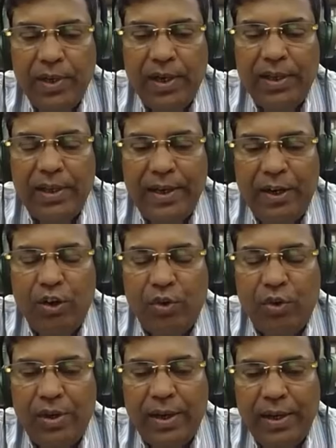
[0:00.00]
of
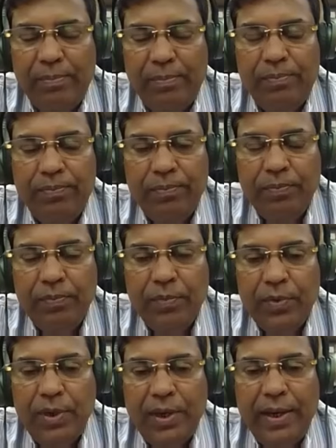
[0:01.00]
counterclaim,
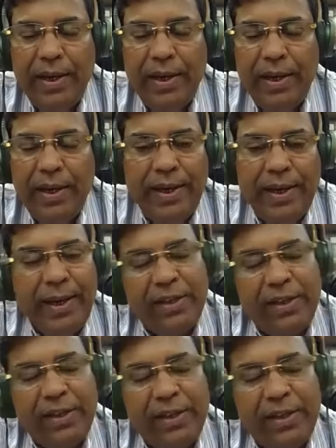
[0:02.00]

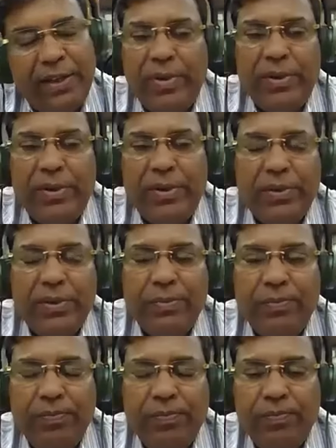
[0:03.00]
again supporting documents.